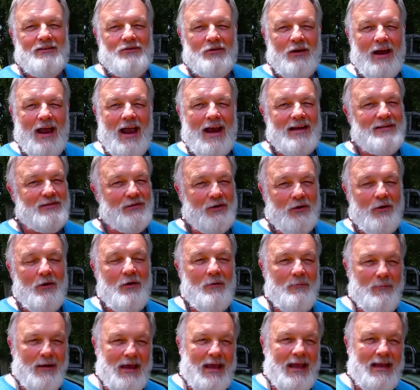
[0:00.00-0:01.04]
tracts are going
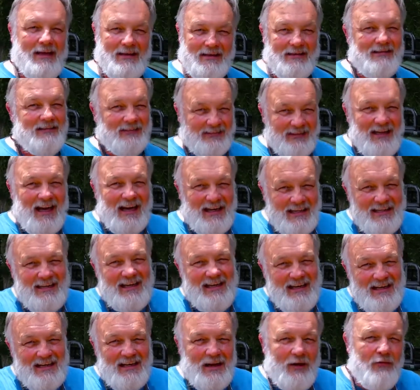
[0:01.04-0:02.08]
to be
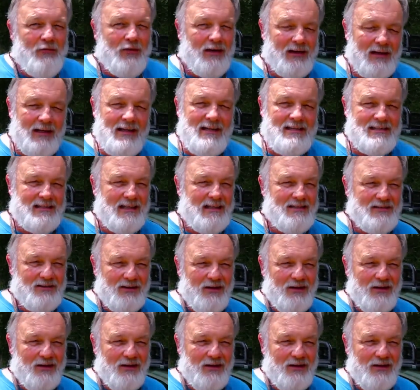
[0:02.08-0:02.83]
19 different listings.